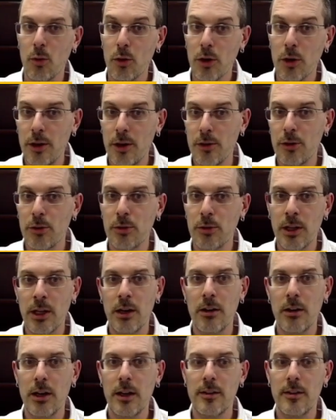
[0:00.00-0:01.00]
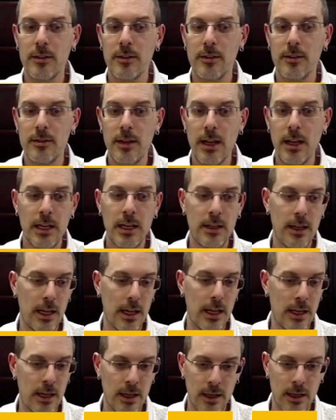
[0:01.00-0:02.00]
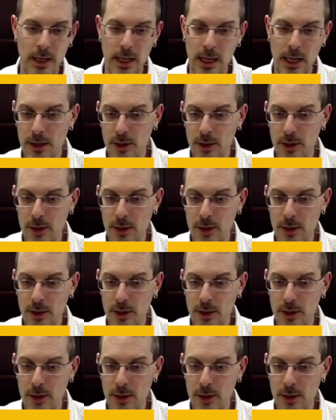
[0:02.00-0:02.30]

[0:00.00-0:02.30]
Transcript: work you're doing there at NC State and